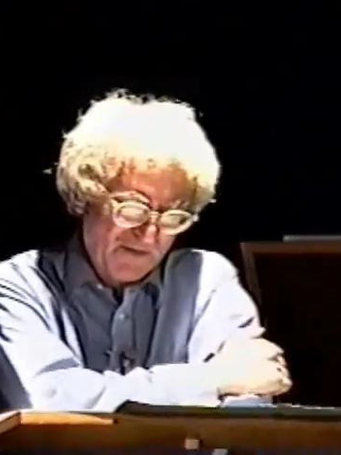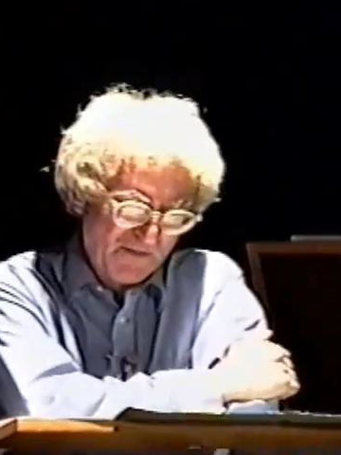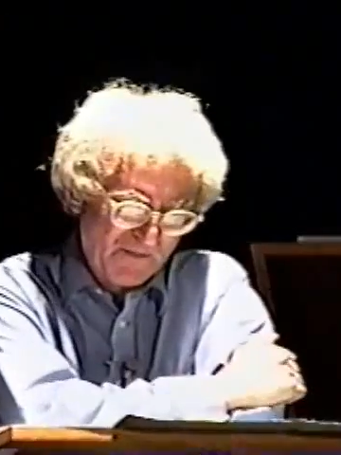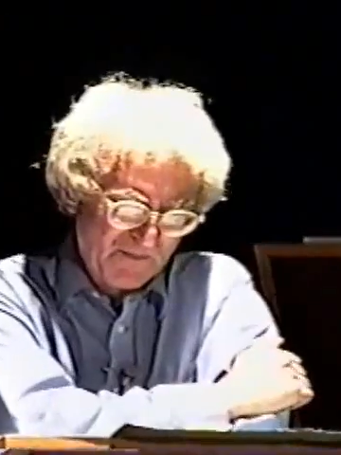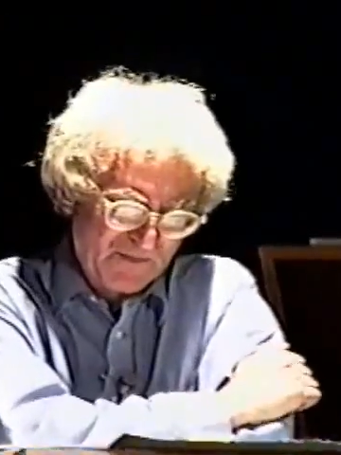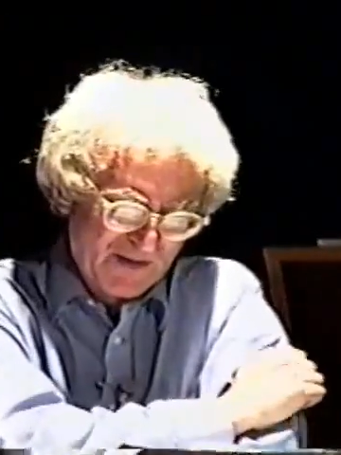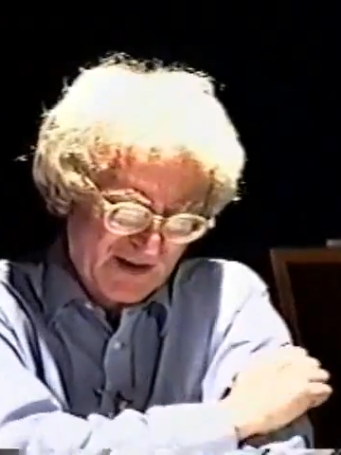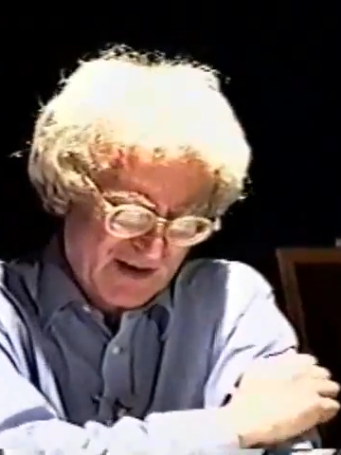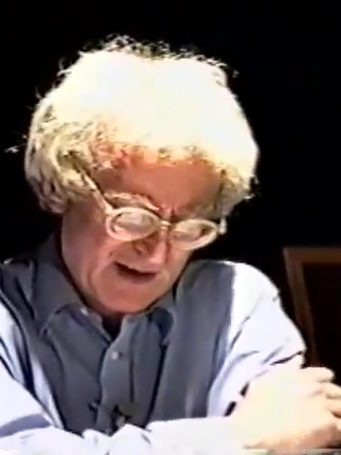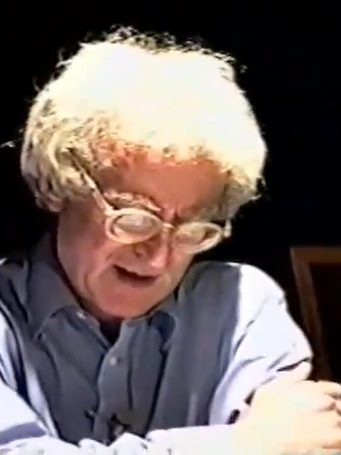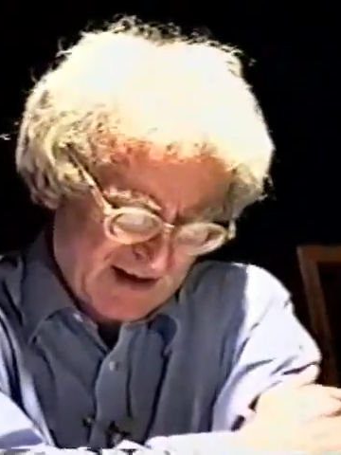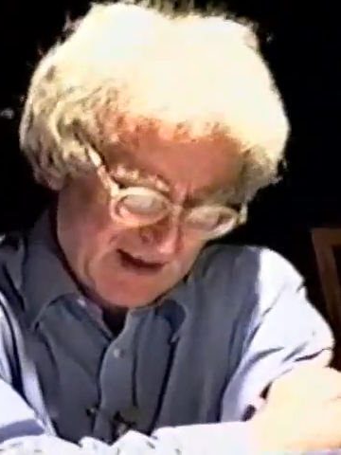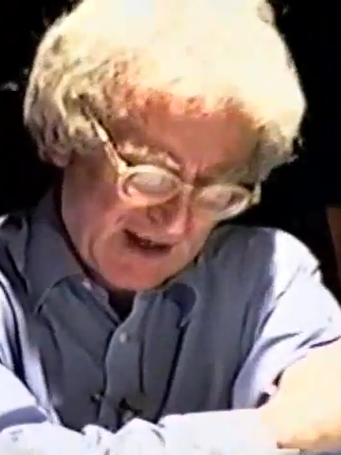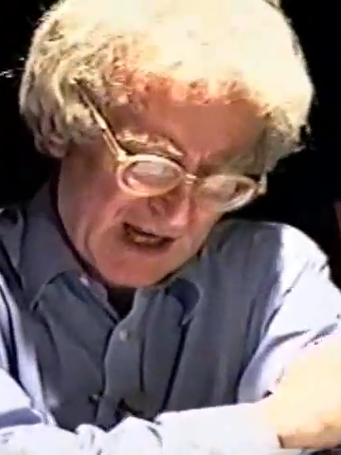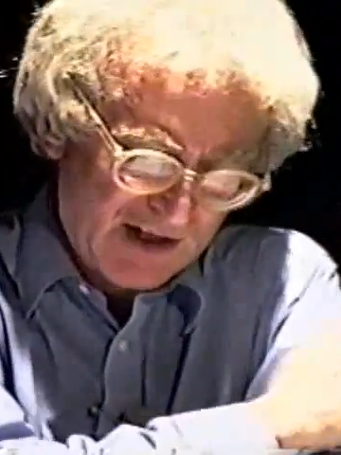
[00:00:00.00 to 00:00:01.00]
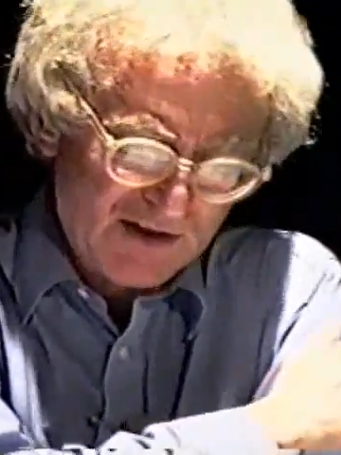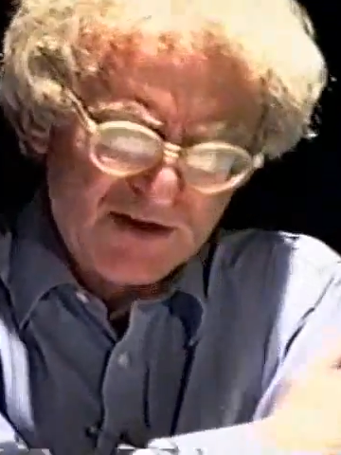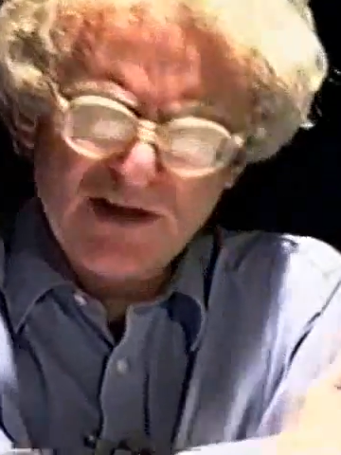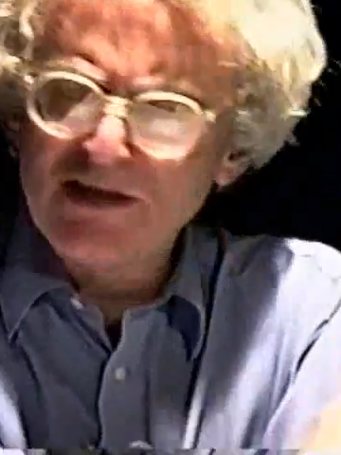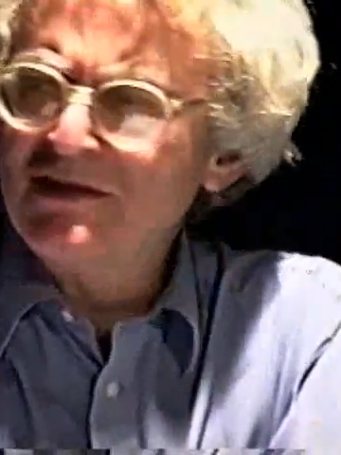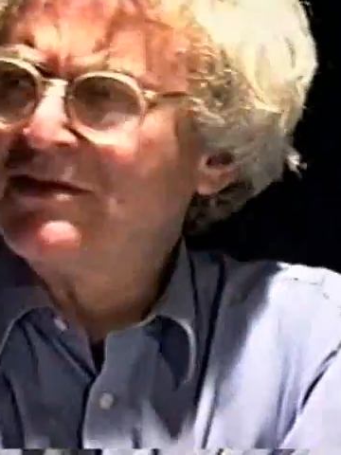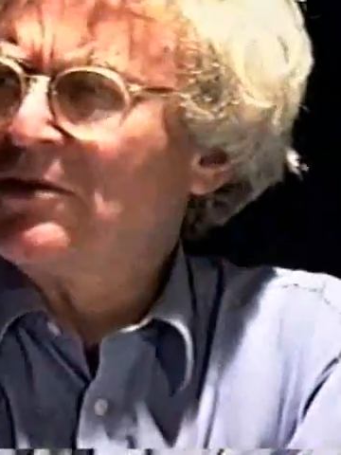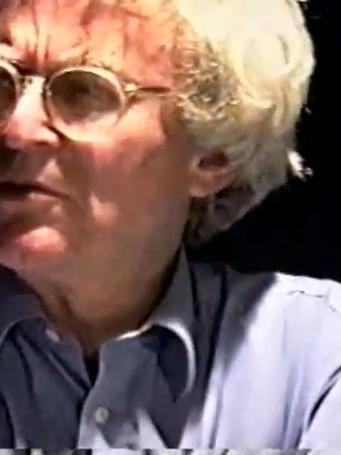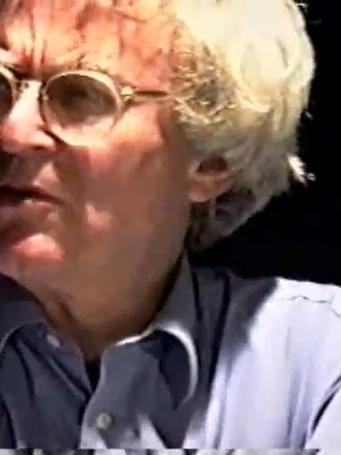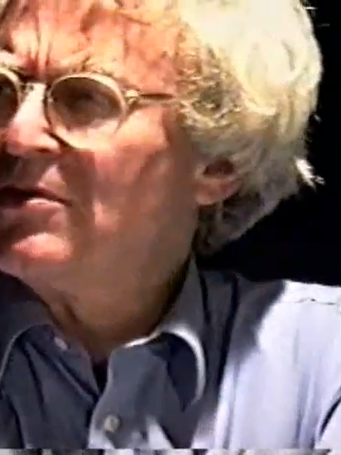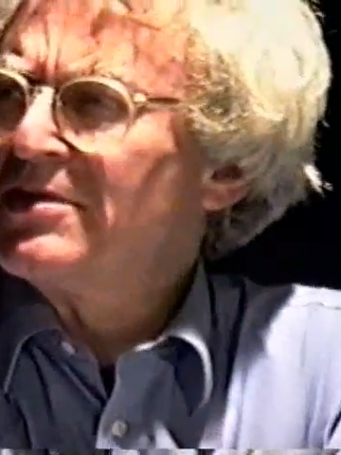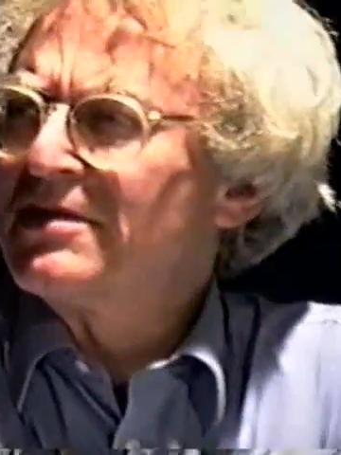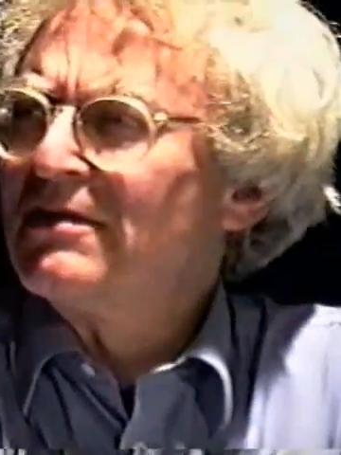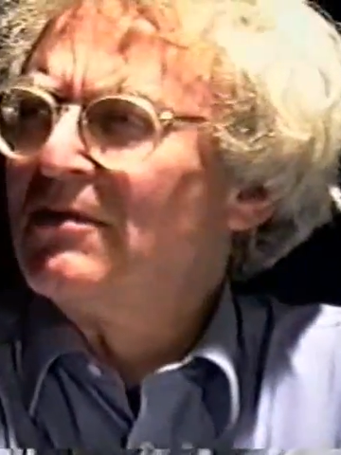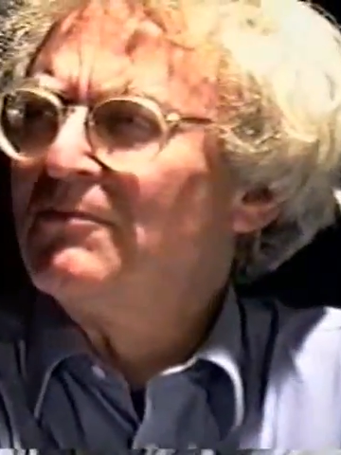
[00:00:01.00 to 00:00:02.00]
indeed, there are some quite funny
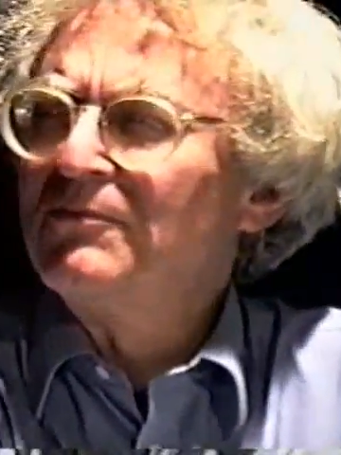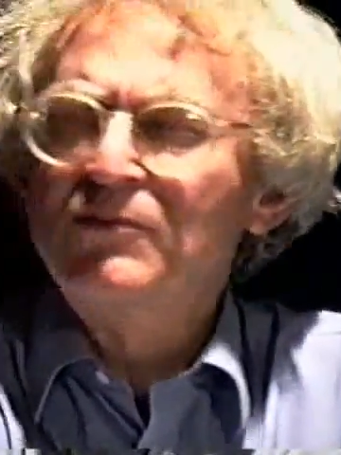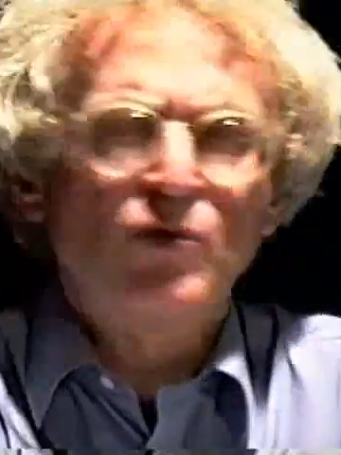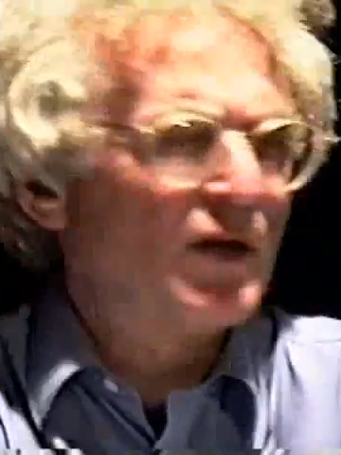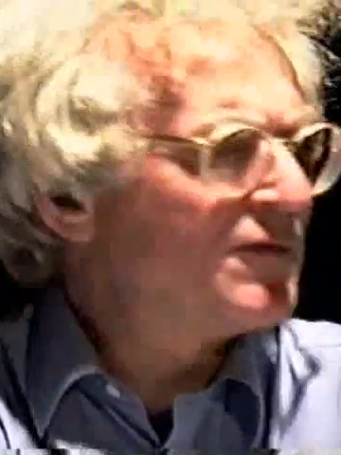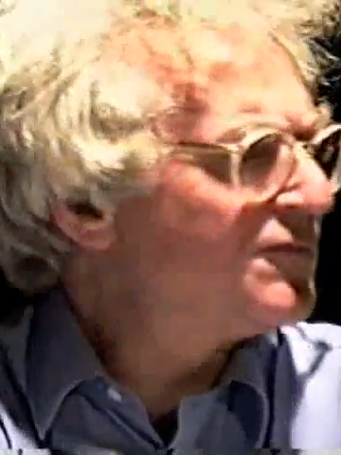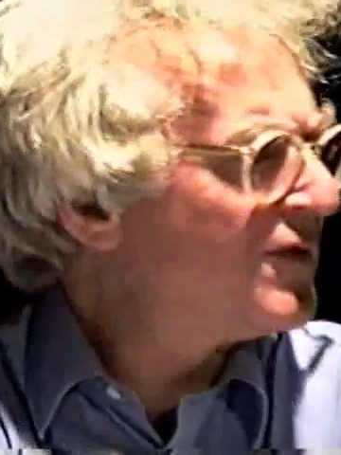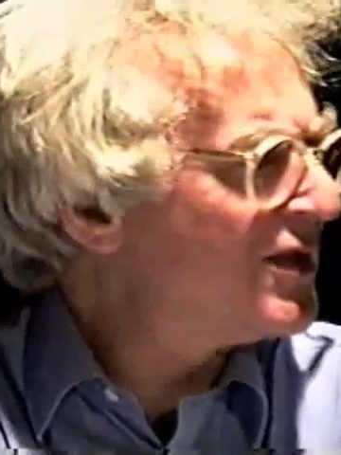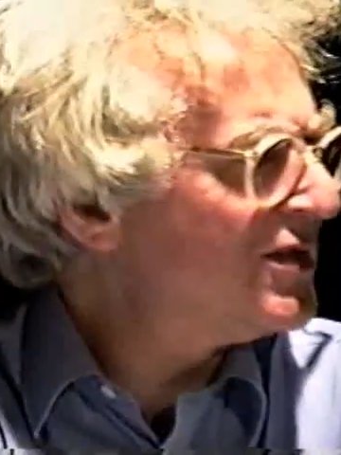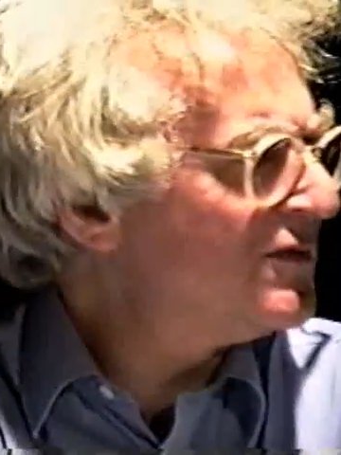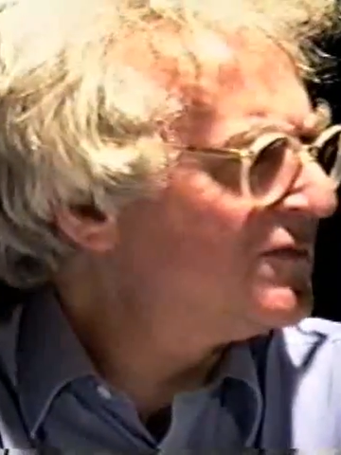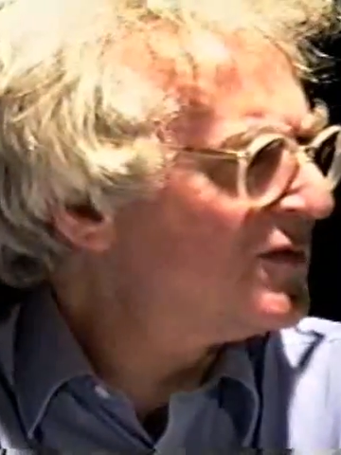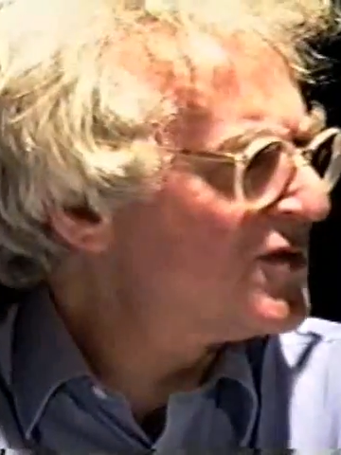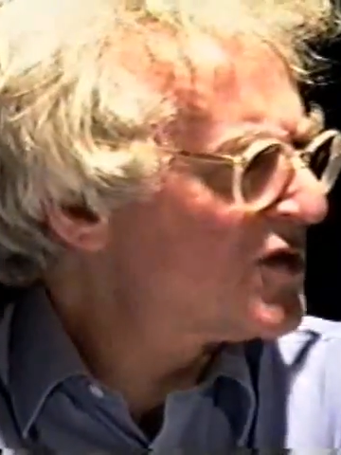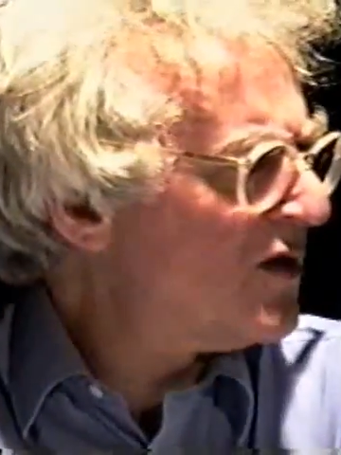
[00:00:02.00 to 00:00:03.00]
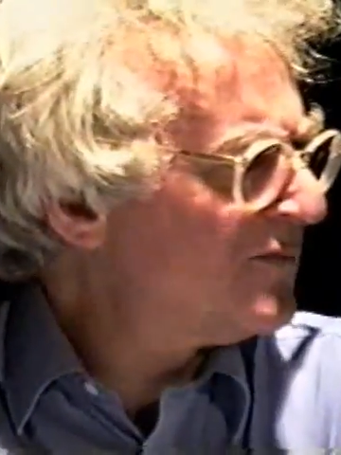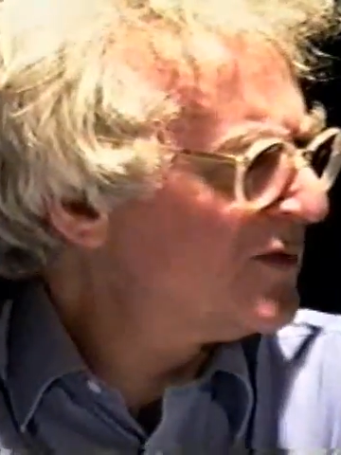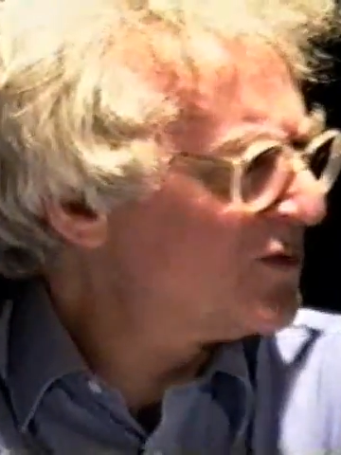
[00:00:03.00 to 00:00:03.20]
philosophical jokes around,